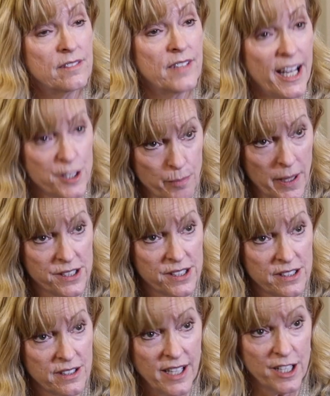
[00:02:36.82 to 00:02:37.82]
as
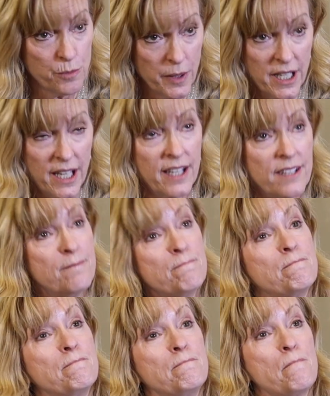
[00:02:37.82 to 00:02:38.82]
best as we can
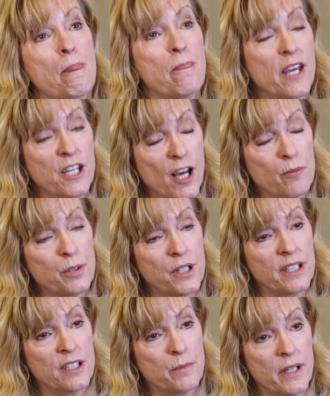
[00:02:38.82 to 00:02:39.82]
and not
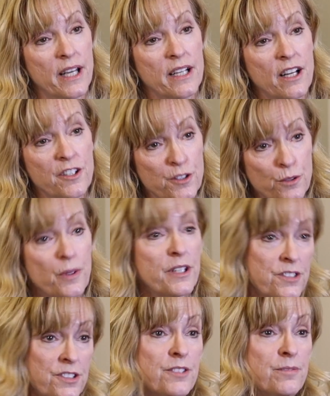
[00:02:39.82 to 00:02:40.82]
putting them at undue
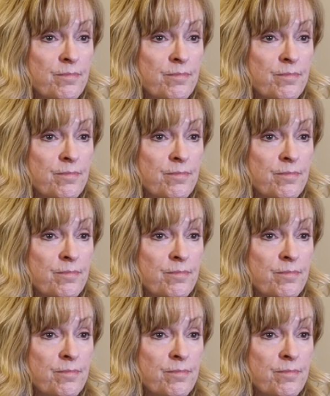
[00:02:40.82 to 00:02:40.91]
risk.